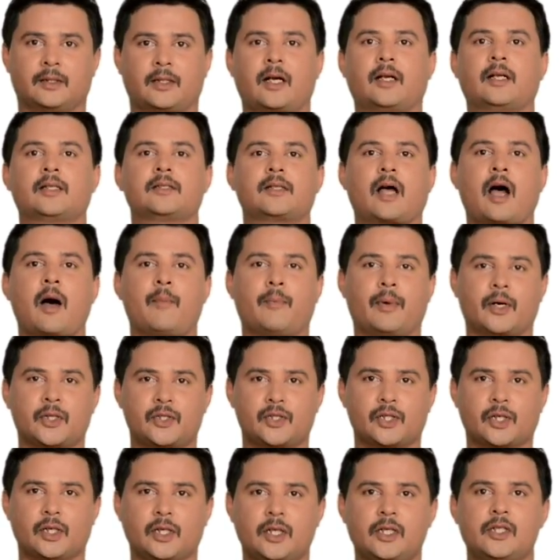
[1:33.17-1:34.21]
that is
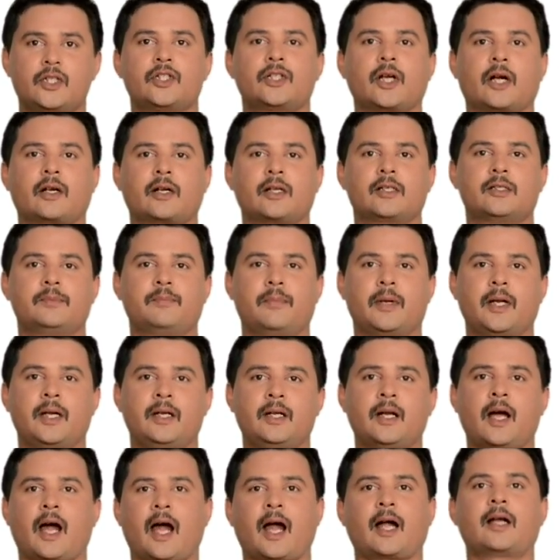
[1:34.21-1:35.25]
aperture, shutter
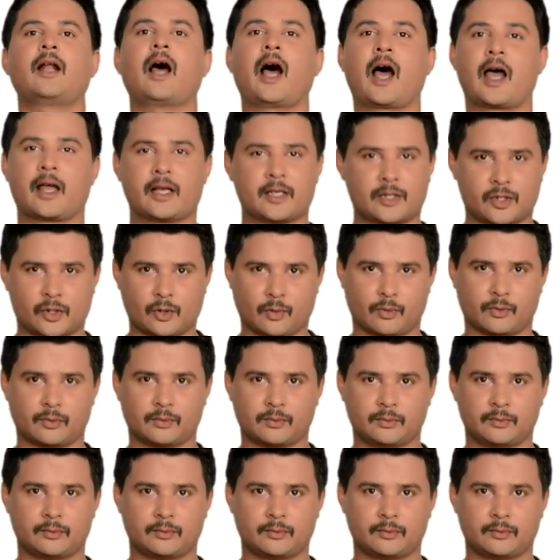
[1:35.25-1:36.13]
speed and ISO.